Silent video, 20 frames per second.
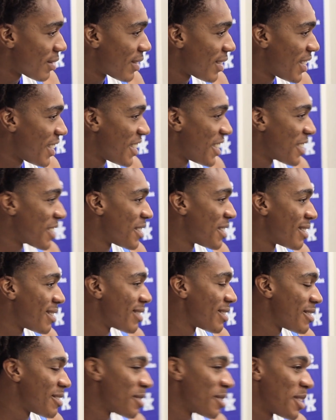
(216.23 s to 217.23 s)

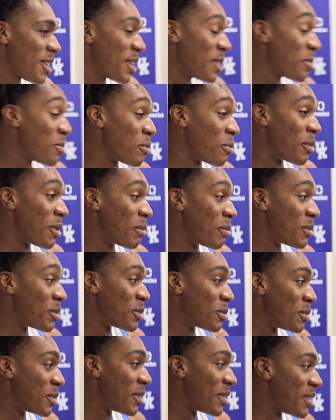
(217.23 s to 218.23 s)
I don't remember,
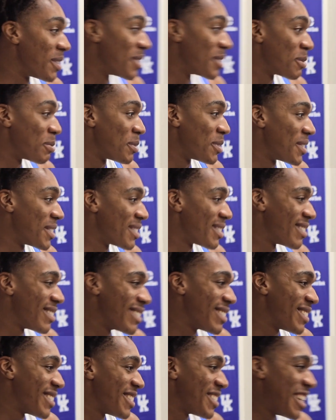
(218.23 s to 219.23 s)
to be honest, but
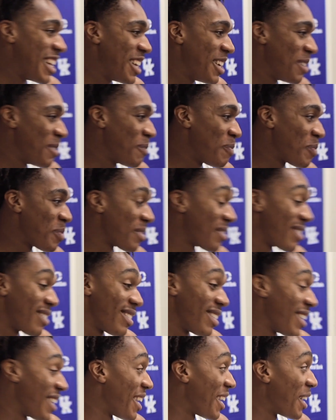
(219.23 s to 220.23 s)

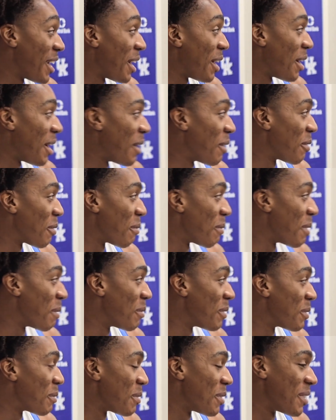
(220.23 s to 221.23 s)
yeah, I don't
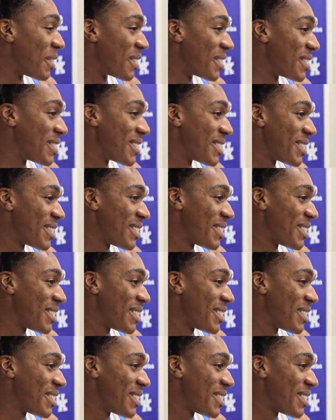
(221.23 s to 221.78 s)
remember, to be honest.